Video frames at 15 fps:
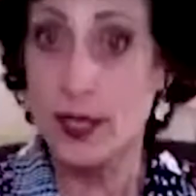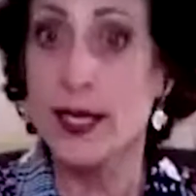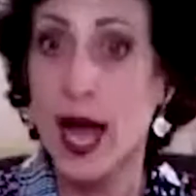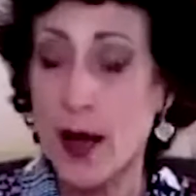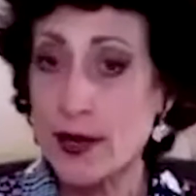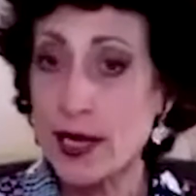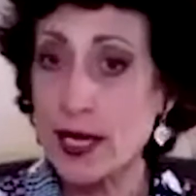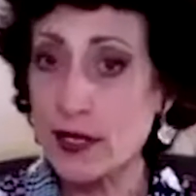
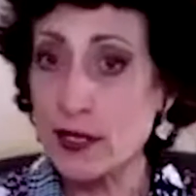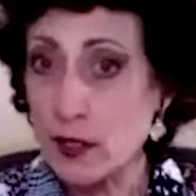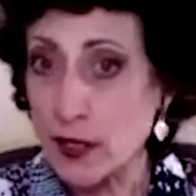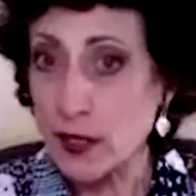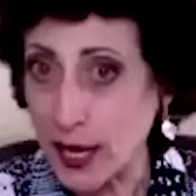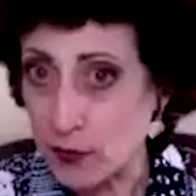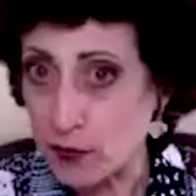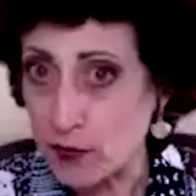I mean, you're
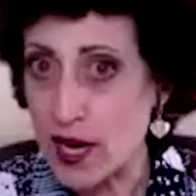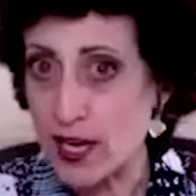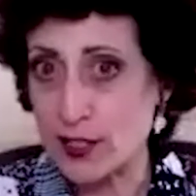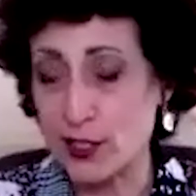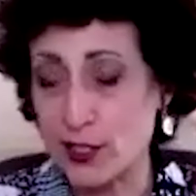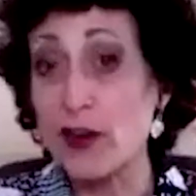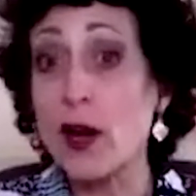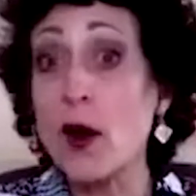like rich.
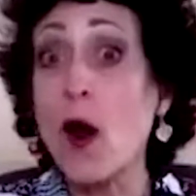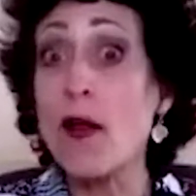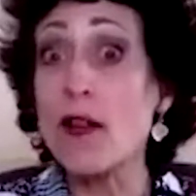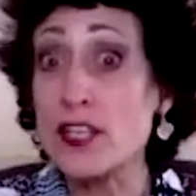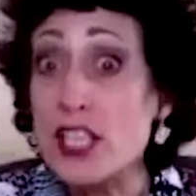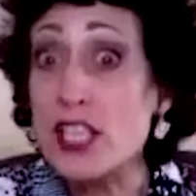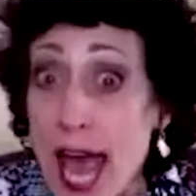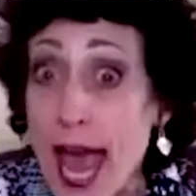You got all
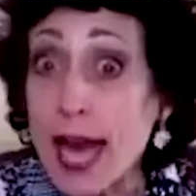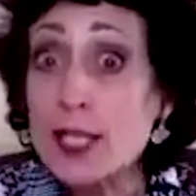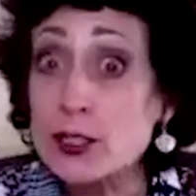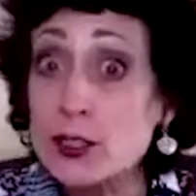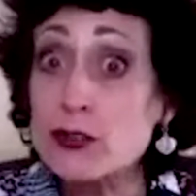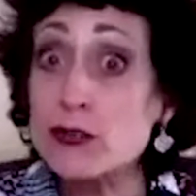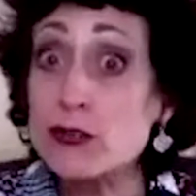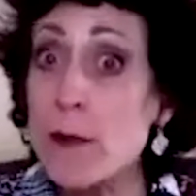this
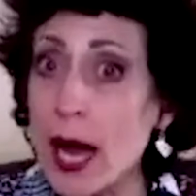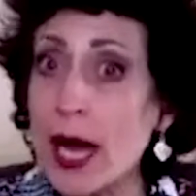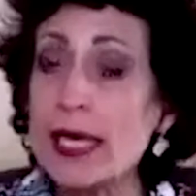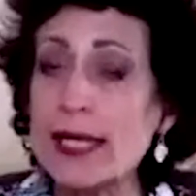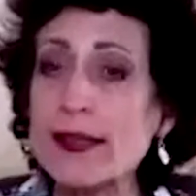extra money.